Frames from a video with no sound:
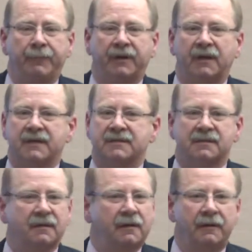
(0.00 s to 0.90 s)

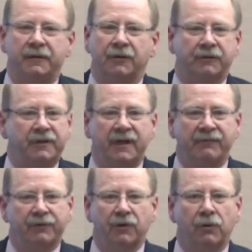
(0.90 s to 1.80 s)
because you
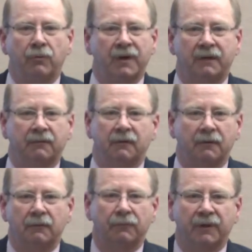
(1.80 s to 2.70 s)
never know
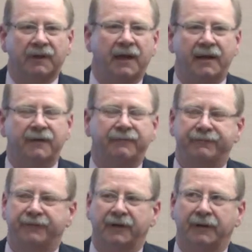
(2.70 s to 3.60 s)
what kind
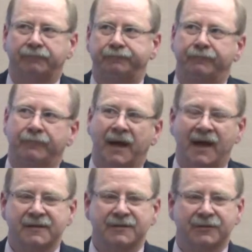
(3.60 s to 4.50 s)
of
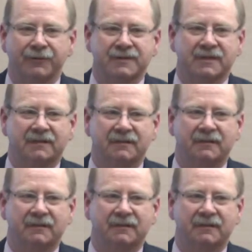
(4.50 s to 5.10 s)
monster is